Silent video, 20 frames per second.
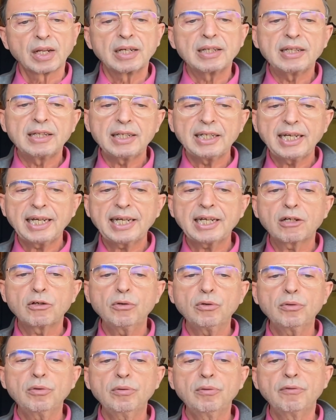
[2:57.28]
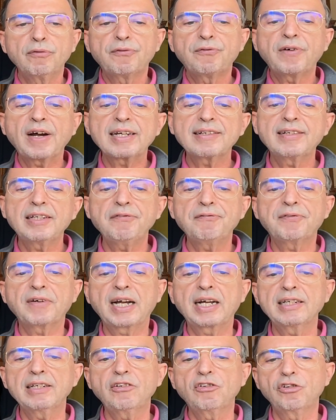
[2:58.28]
The ego
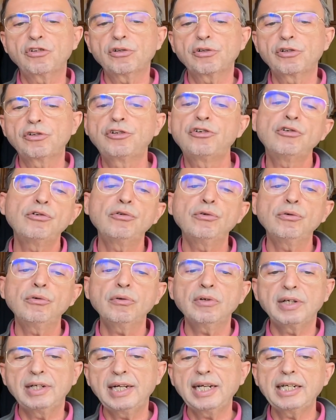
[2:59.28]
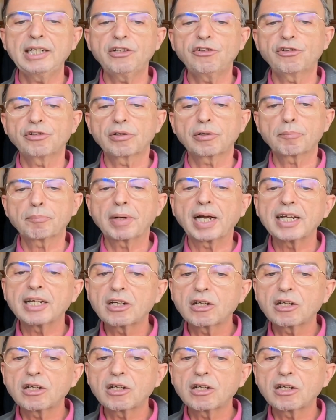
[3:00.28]
falsifies your true nature by